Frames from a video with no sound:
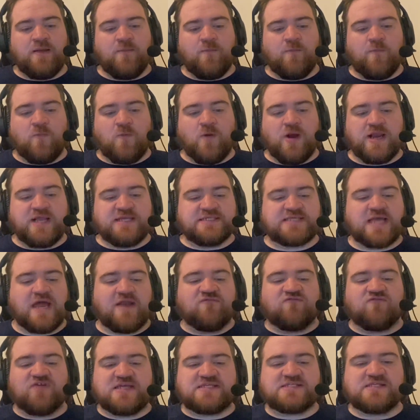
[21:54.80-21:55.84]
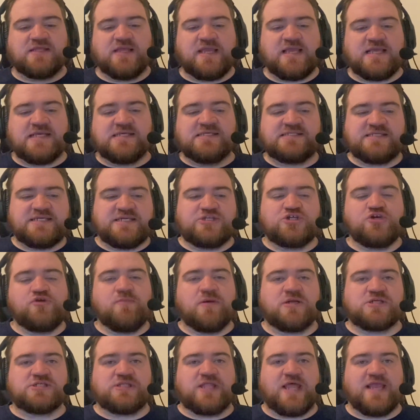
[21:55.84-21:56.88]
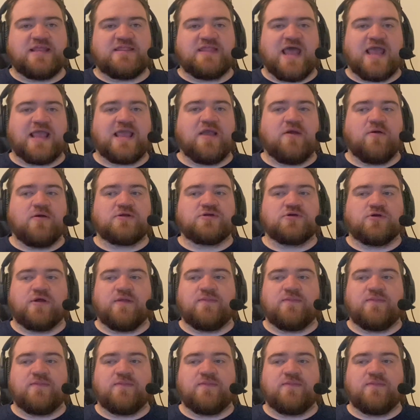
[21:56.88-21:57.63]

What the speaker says: where he's kind of wrestling, is he too much like that character?